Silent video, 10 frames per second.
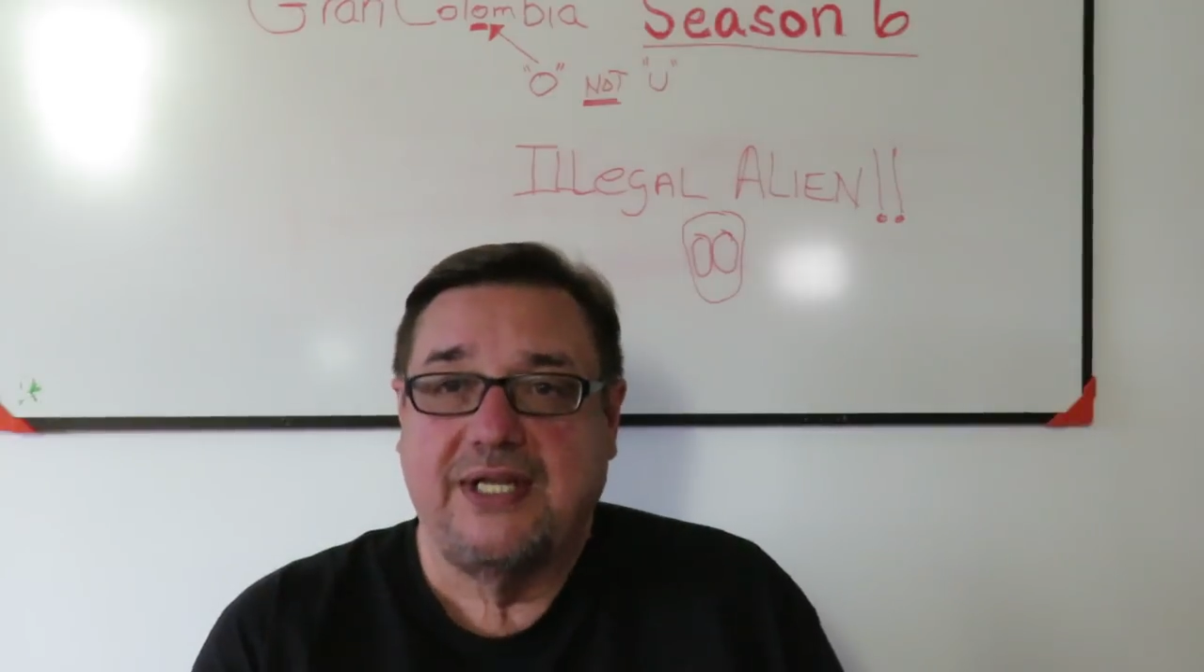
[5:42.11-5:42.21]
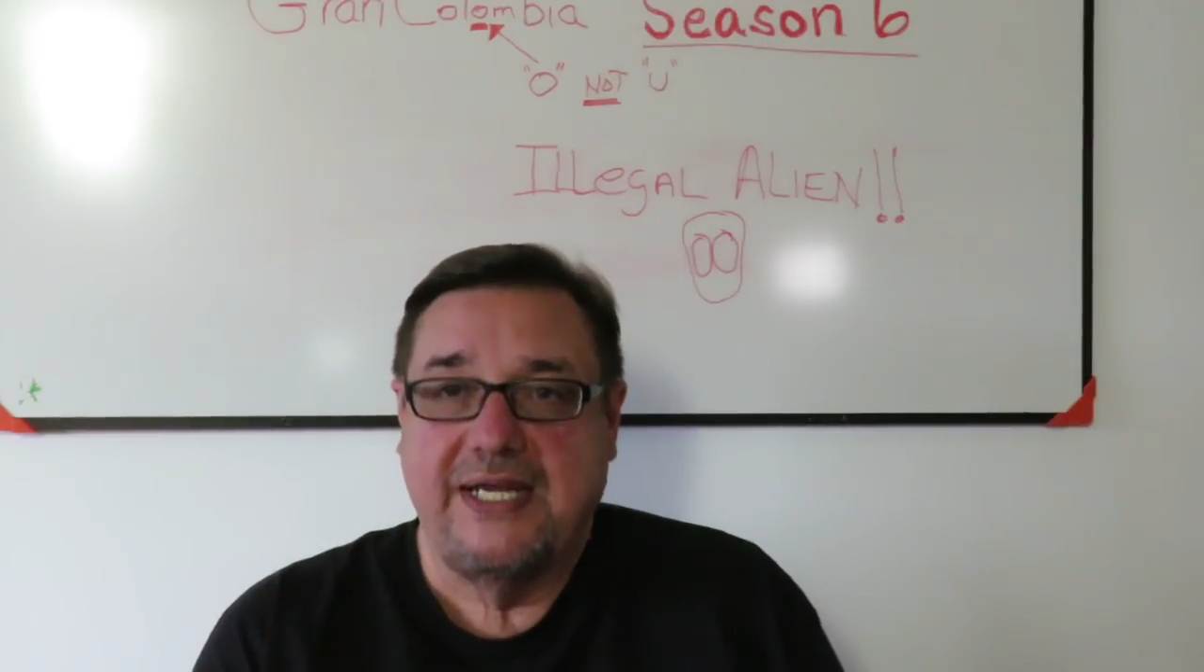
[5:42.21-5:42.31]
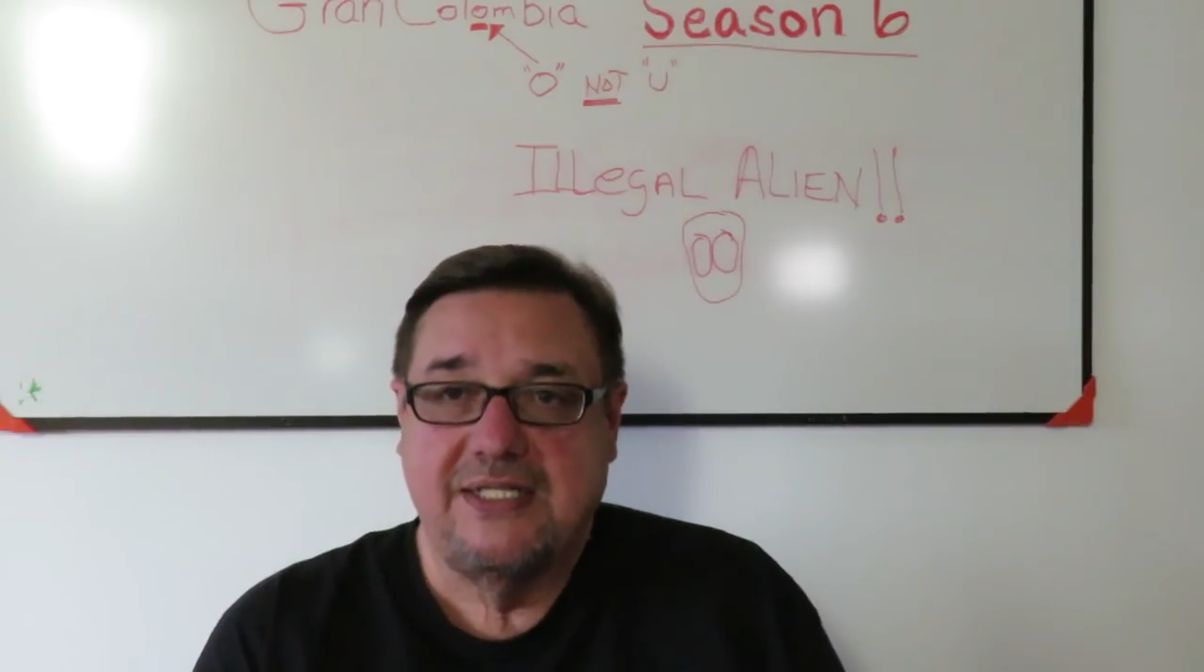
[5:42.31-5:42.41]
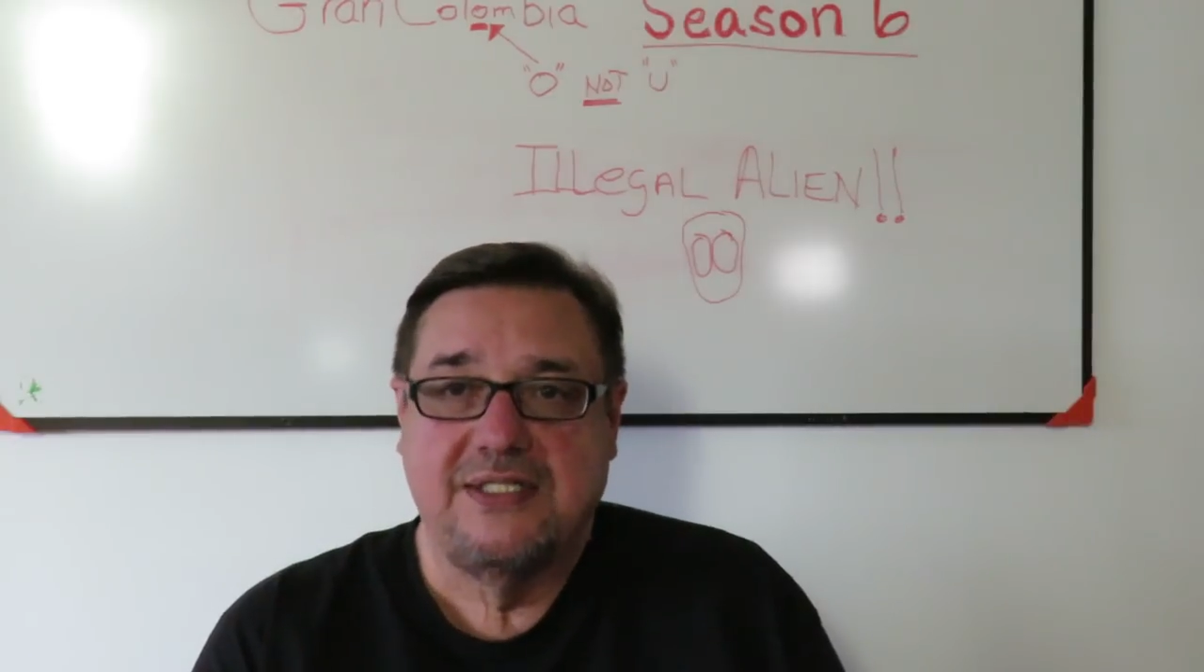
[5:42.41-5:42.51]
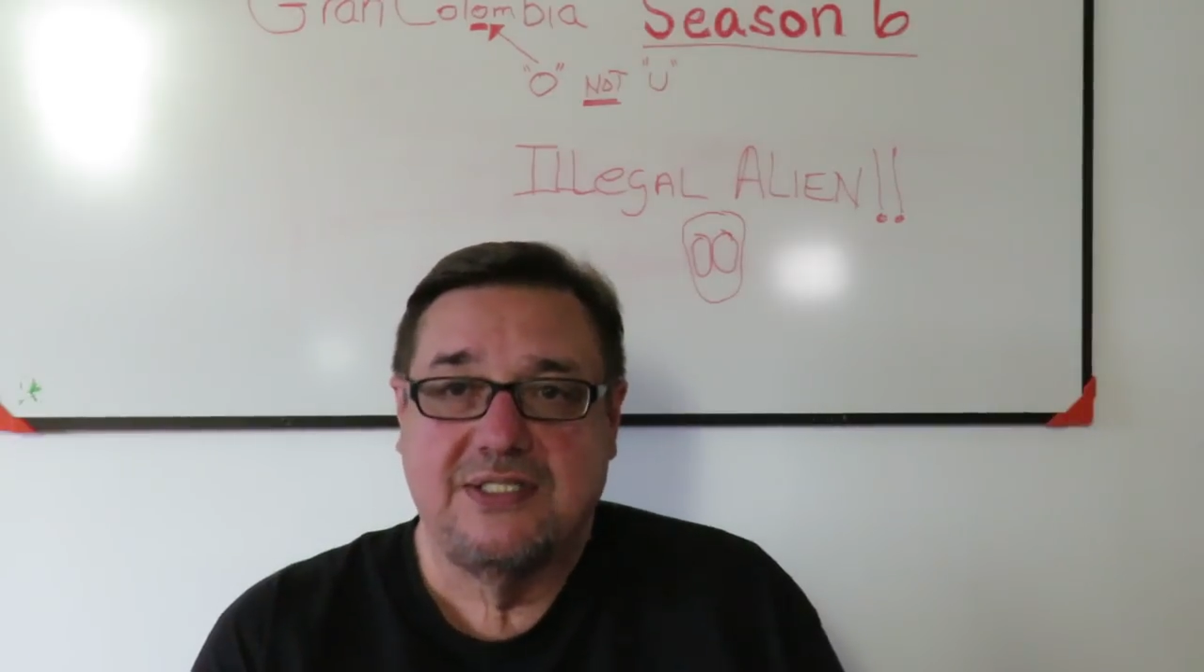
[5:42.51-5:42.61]

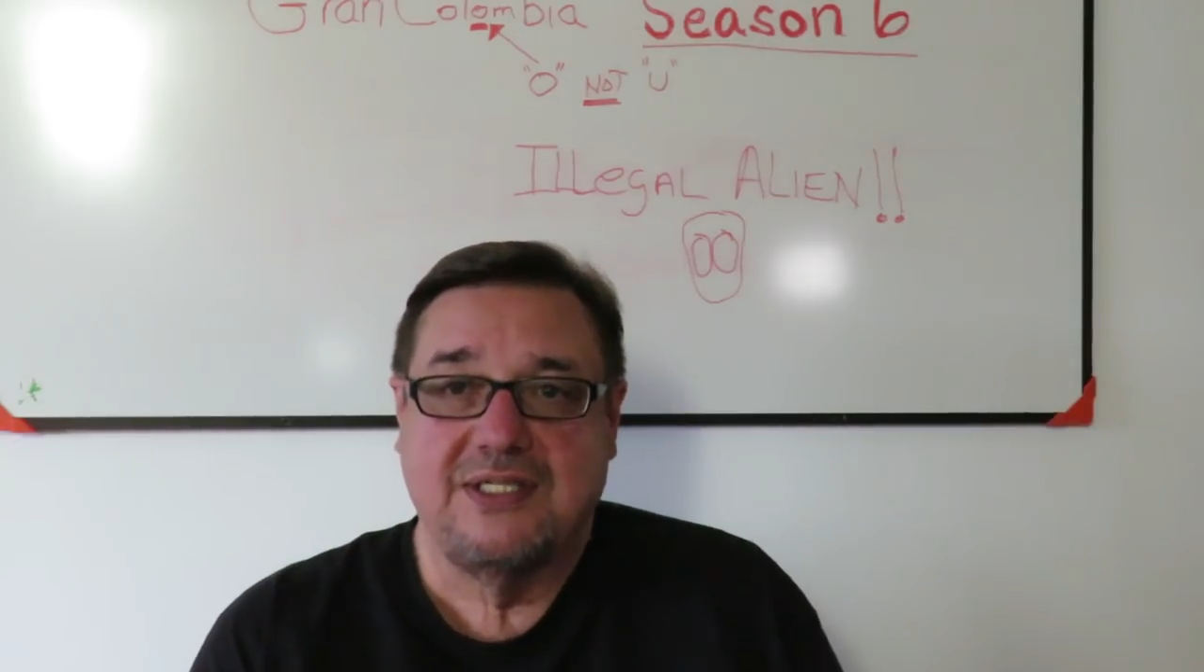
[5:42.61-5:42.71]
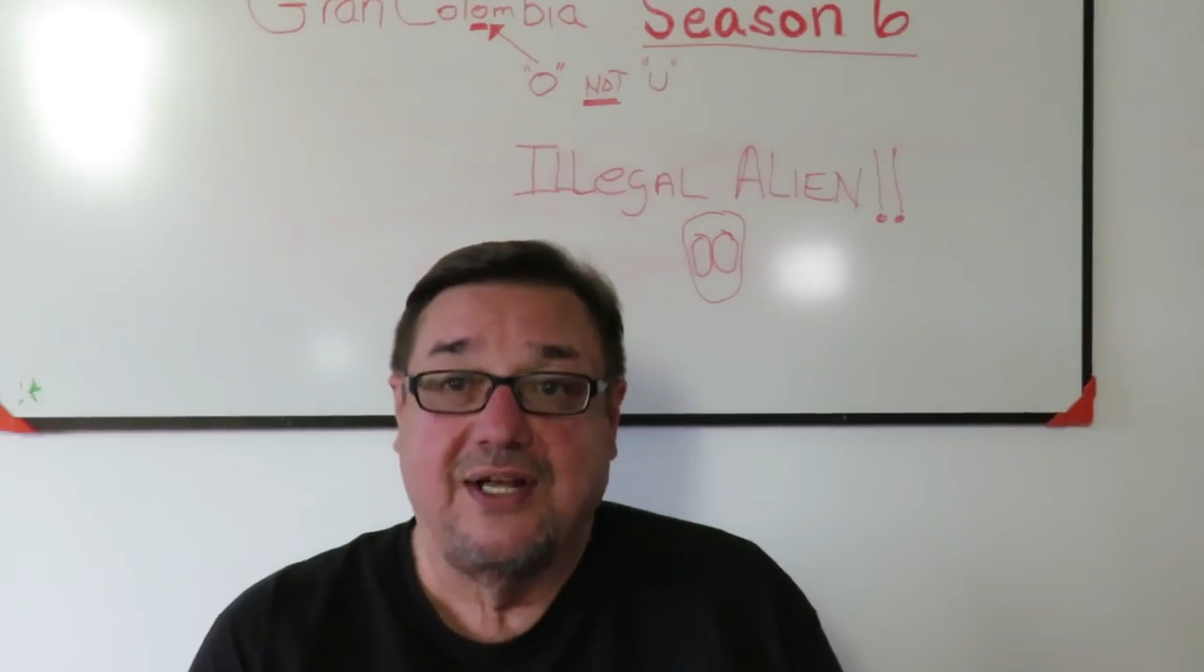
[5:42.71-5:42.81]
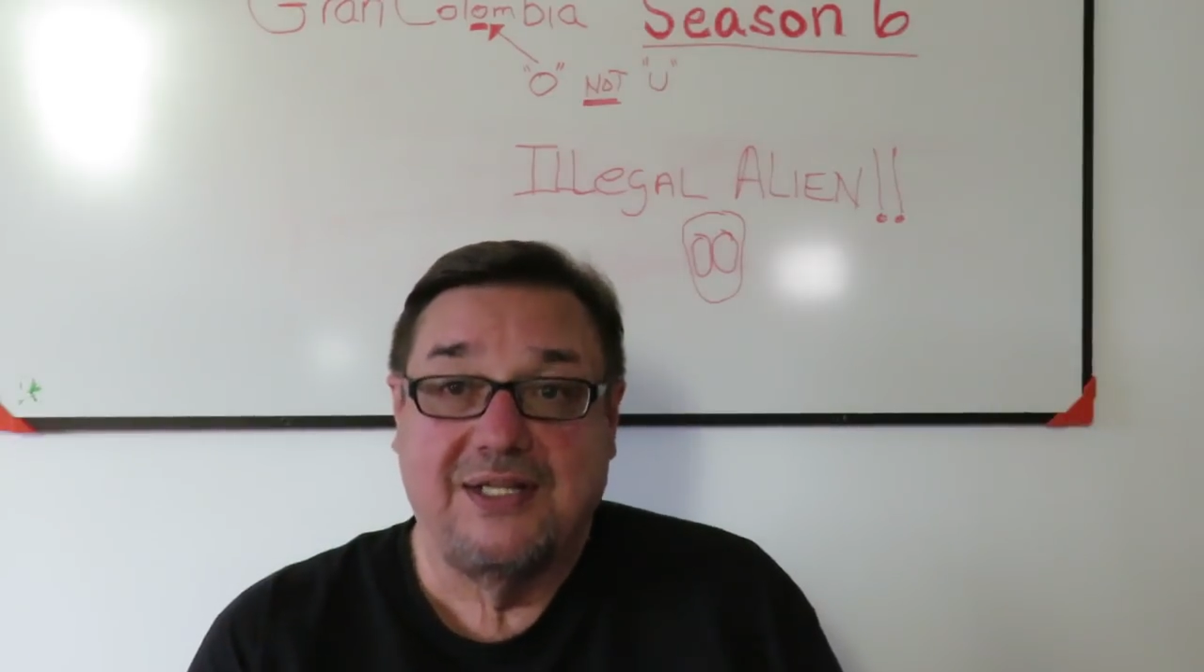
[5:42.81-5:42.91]
like this a